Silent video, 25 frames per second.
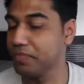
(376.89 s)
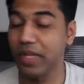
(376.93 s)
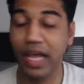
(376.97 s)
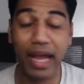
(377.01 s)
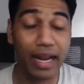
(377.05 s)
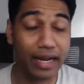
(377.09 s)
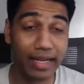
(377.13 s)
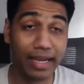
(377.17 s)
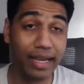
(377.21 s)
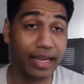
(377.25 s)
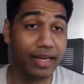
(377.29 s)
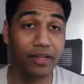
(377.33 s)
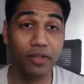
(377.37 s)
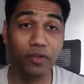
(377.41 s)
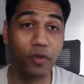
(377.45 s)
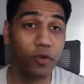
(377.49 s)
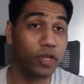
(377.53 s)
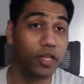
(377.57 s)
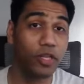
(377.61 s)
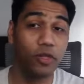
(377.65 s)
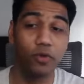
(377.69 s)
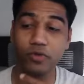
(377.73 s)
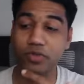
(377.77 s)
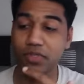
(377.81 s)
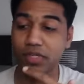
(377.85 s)
And again, you
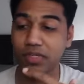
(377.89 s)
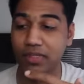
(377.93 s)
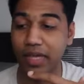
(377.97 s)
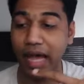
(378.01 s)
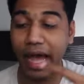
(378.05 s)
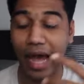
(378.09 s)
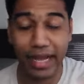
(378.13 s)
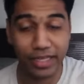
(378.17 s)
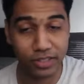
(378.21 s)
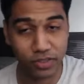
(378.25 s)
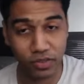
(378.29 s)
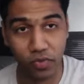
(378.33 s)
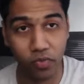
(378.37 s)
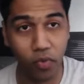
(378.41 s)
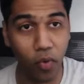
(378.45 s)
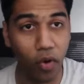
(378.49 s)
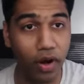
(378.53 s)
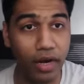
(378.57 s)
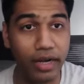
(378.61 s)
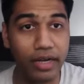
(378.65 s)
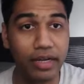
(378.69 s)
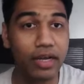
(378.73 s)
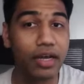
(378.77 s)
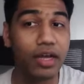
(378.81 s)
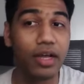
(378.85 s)
can use this as you
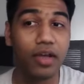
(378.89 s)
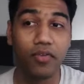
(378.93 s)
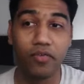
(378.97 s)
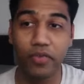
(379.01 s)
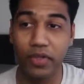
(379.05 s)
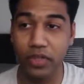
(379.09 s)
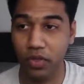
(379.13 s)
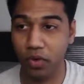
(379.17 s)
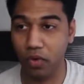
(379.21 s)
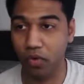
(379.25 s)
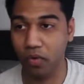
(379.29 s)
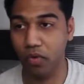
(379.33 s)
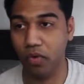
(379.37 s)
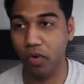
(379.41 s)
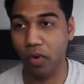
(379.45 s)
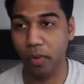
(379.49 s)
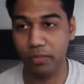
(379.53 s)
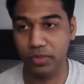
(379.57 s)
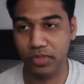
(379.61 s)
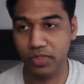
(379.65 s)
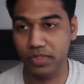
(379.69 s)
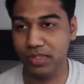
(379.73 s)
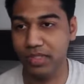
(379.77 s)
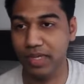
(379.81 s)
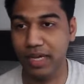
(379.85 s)
want with your own
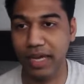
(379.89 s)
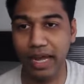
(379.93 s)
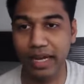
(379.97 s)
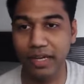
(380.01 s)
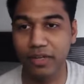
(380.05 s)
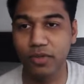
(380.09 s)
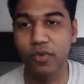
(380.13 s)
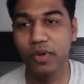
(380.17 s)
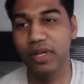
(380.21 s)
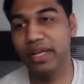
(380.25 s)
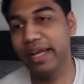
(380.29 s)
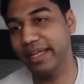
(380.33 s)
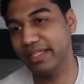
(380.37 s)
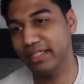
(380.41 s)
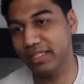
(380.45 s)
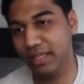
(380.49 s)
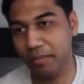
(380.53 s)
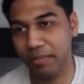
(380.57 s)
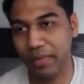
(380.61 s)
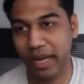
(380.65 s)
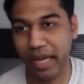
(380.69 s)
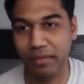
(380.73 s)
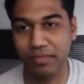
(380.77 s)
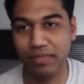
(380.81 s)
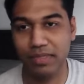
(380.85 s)
options, and you will get
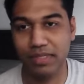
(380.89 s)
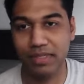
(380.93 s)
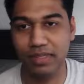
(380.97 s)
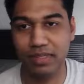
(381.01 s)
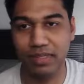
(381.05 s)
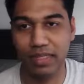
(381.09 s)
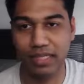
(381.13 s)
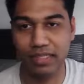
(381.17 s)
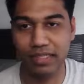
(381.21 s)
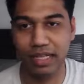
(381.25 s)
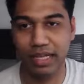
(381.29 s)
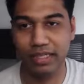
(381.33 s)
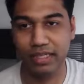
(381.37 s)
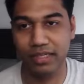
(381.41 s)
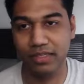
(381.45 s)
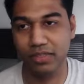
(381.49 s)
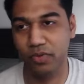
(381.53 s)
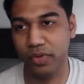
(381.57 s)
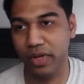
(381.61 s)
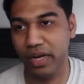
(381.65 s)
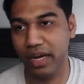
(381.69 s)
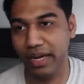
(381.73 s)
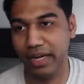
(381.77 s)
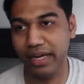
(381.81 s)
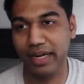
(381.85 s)
sometimes things like this. You
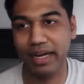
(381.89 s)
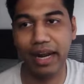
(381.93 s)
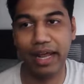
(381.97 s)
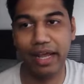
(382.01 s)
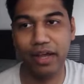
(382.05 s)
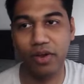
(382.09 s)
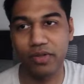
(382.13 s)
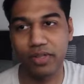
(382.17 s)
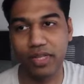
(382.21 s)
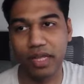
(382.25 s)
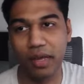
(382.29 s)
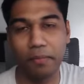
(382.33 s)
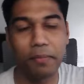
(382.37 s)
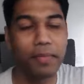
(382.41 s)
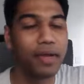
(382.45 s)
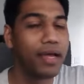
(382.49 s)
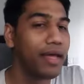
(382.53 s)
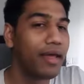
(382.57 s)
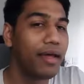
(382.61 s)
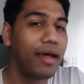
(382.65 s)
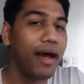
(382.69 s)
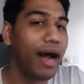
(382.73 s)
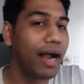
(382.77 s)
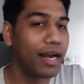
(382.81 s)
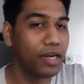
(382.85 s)
can retry on them
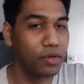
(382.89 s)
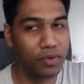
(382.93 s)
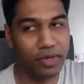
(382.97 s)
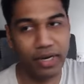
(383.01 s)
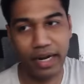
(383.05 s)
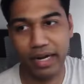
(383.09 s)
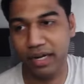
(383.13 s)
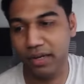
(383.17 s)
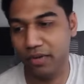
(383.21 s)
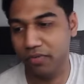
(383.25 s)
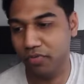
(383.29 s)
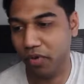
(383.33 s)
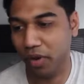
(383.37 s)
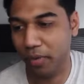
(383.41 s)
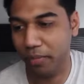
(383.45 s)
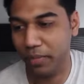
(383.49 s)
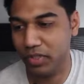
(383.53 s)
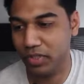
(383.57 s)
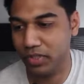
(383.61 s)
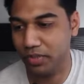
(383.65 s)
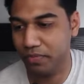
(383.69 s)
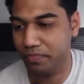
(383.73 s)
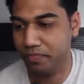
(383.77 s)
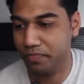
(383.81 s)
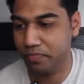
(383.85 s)
and you'll get
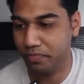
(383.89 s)
information.